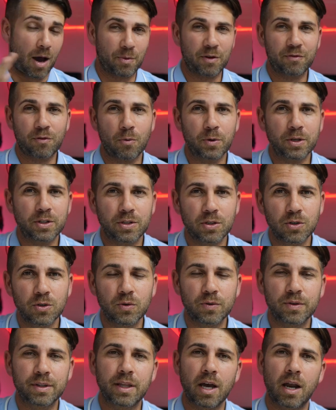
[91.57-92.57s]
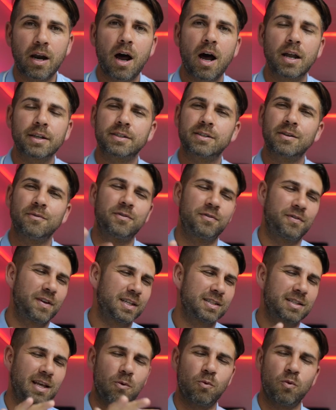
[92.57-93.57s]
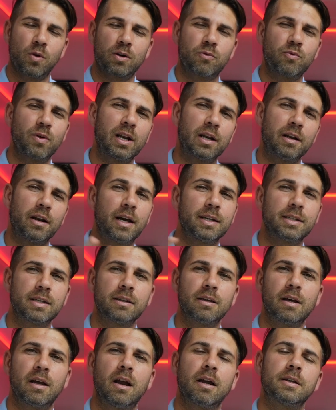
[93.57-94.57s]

Now before we do, there are some things that work really nice and there